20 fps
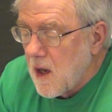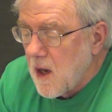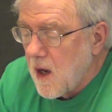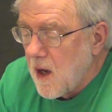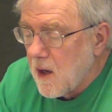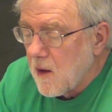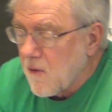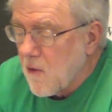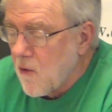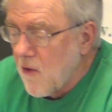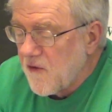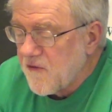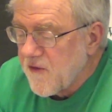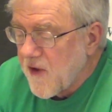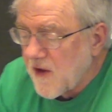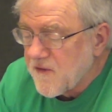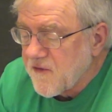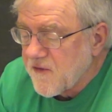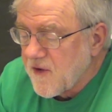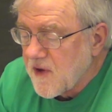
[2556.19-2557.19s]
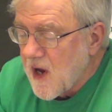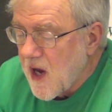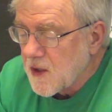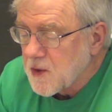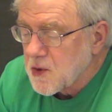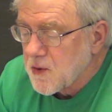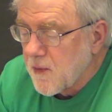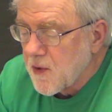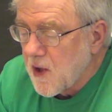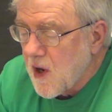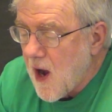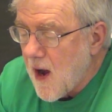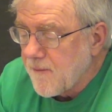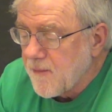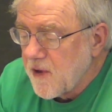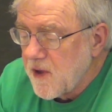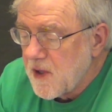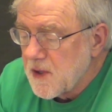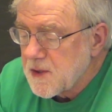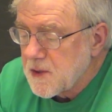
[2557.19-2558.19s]
And of course, that's the natural
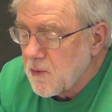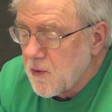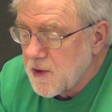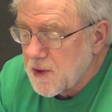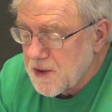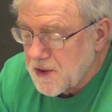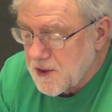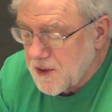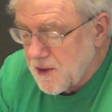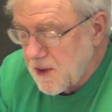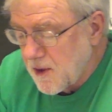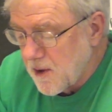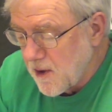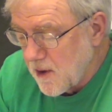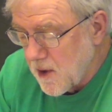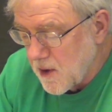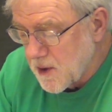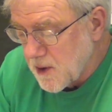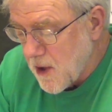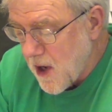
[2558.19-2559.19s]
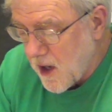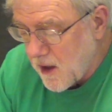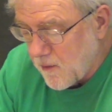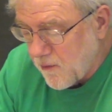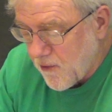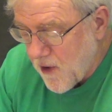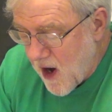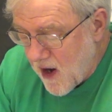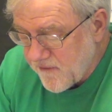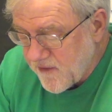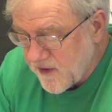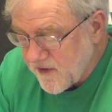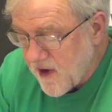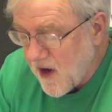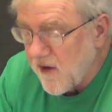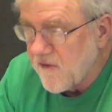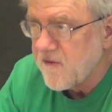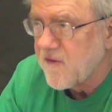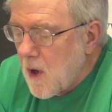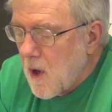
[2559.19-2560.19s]
monopolies, which, they're trying to
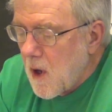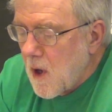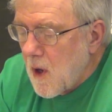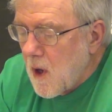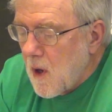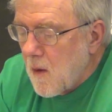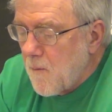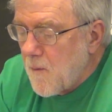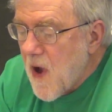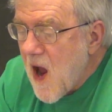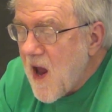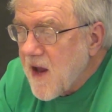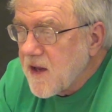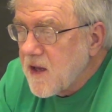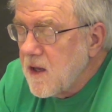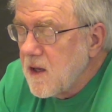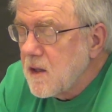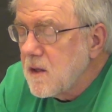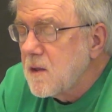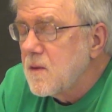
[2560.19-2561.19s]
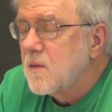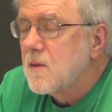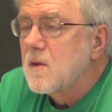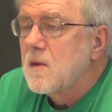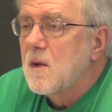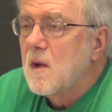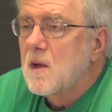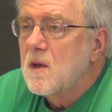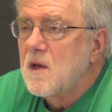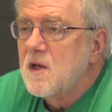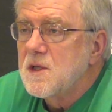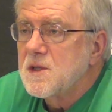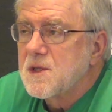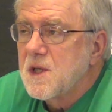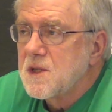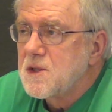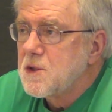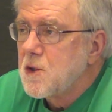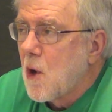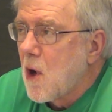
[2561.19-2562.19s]
privatize. Banking, at
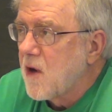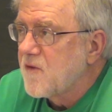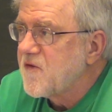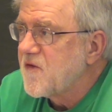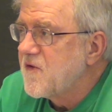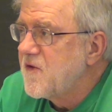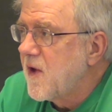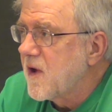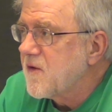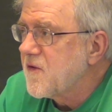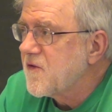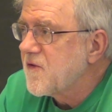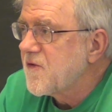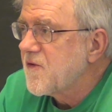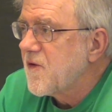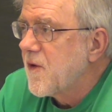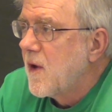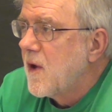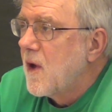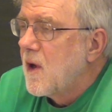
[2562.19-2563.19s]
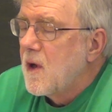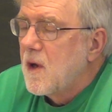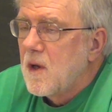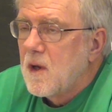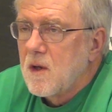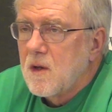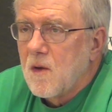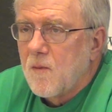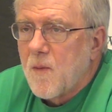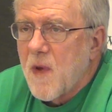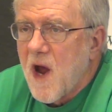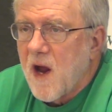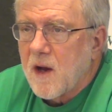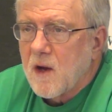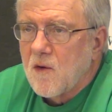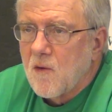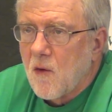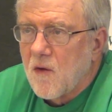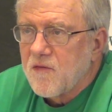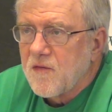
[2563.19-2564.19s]
least as yardsticks. The
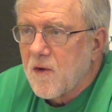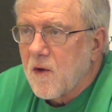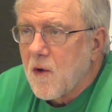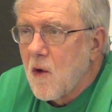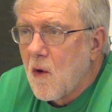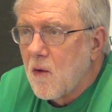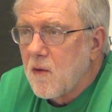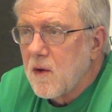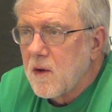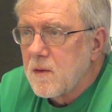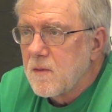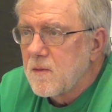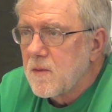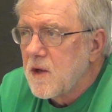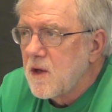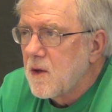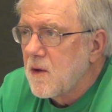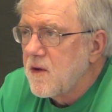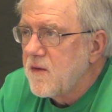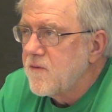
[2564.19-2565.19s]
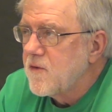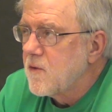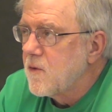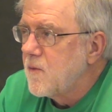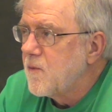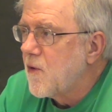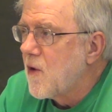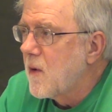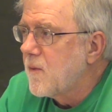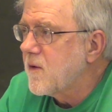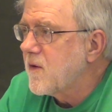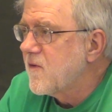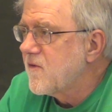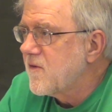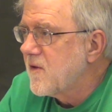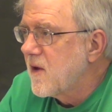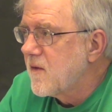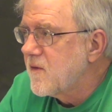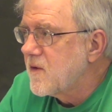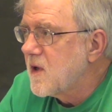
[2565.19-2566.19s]
Bank of North Dakota, even the
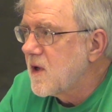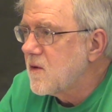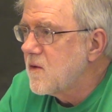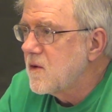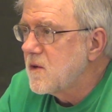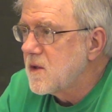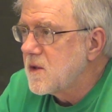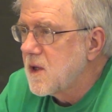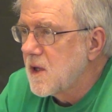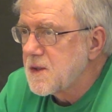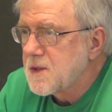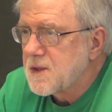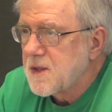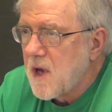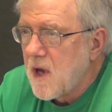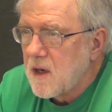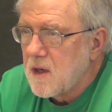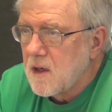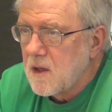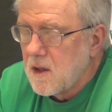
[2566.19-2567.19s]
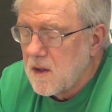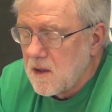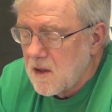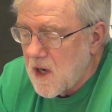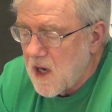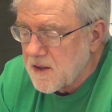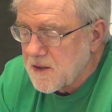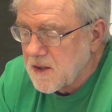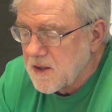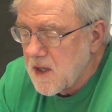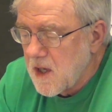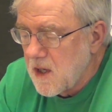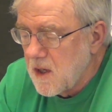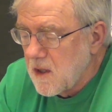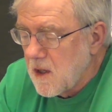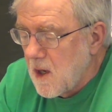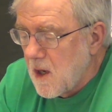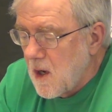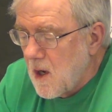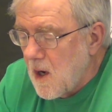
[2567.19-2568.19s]
Republicans love it. They couldn't touch that in that state.
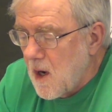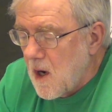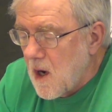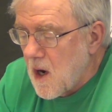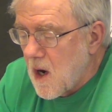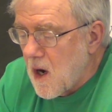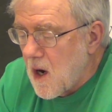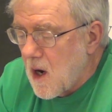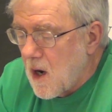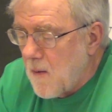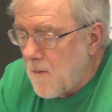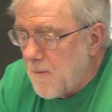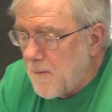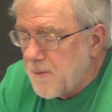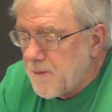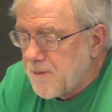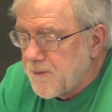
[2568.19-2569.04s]
I